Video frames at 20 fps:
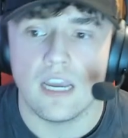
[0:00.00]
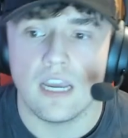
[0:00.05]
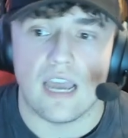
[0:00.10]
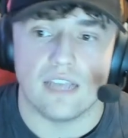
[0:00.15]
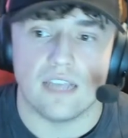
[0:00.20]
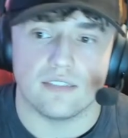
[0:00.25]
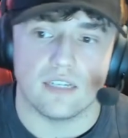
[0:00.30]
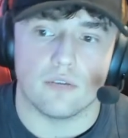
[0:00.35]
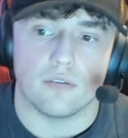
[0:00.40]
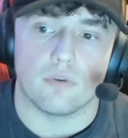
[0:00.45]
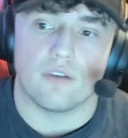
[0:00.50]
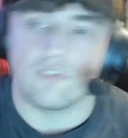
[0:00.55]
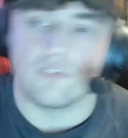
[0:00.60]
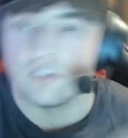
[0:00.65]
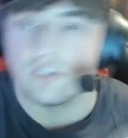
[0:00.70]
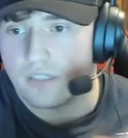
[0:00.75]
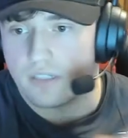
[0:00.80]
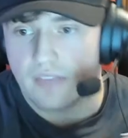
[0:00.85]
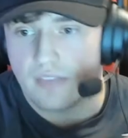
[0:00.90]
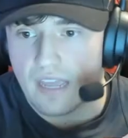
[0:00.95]
As I
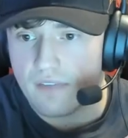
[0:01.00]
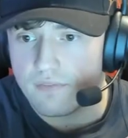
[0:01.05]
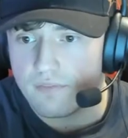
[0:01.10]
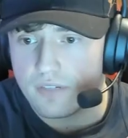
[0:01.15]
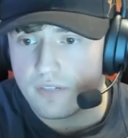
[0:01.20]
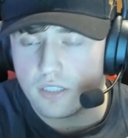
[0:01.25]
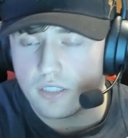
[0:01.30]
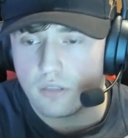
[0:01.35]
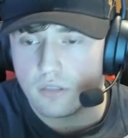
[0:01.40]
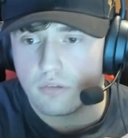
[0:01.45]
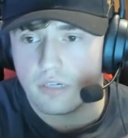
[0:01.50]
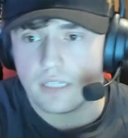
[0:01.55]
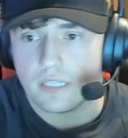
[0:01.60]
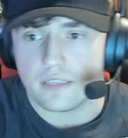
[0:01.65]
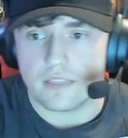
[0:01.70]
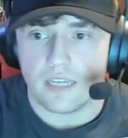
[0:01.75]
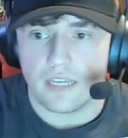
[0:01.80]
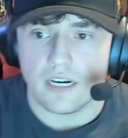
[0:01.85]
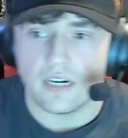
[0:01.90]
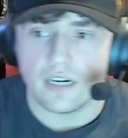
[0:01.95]
referenced in that video
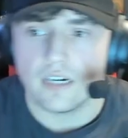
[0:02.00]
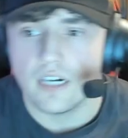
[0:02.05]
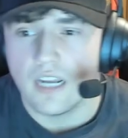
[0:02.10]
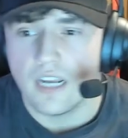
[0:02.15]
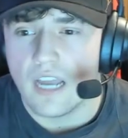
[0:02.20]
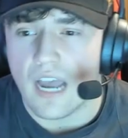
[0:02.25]
right there,